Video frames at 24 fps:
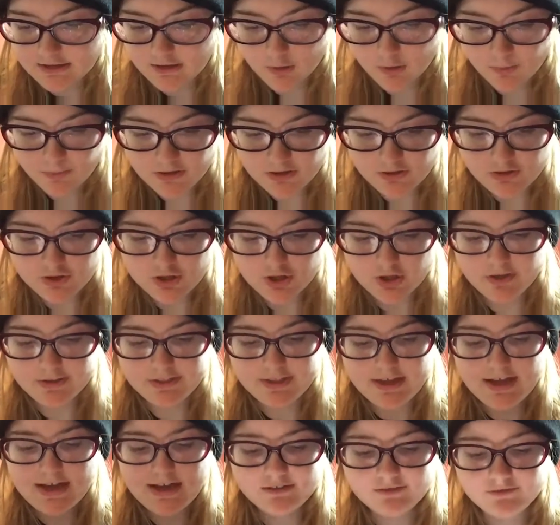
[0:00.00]
I hope you enjoyed
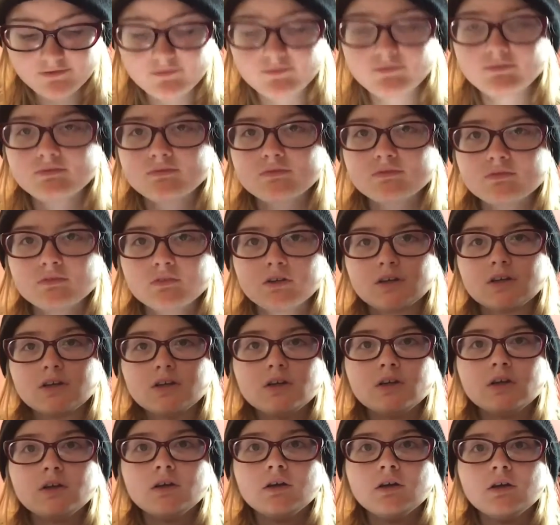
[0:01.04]
that.
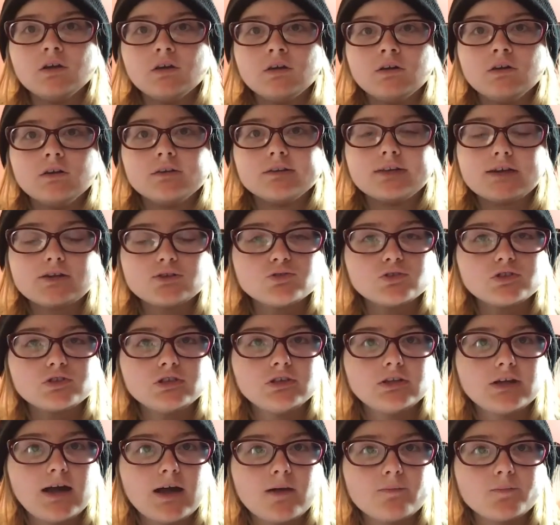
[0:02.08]
Those are
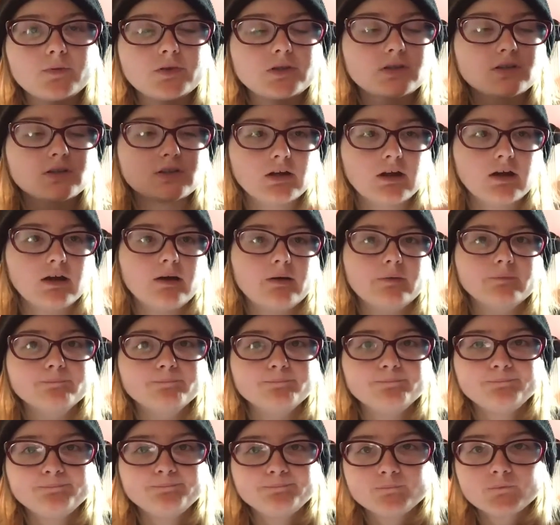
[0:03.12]
your comments.
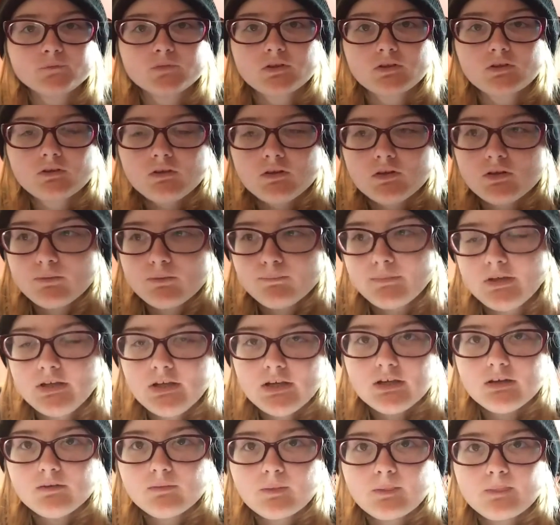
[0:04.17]
Um, but
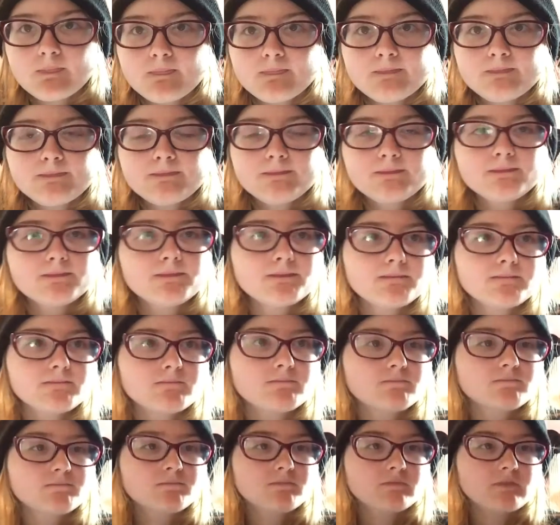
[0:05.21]
yeah.
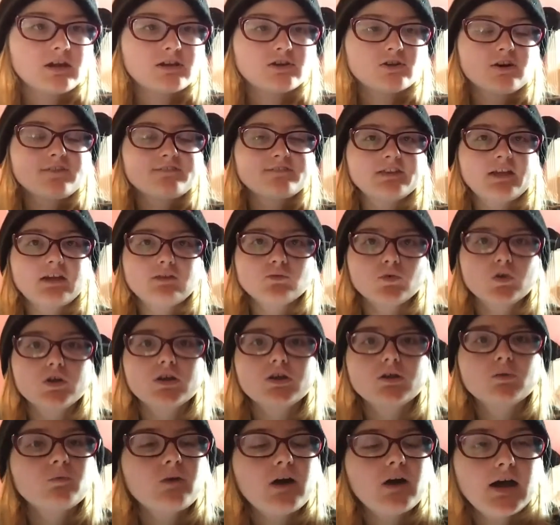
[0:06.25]
I know I haven't done one
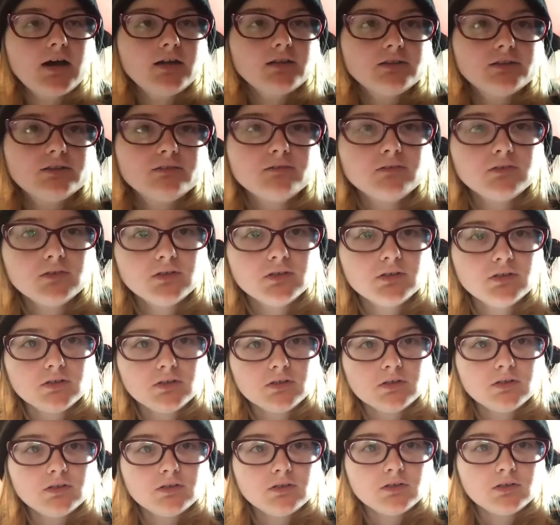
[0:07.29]
in a while, and,
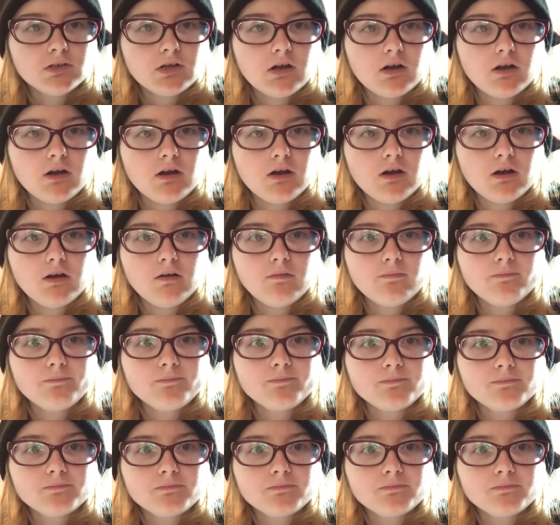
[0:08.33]
um,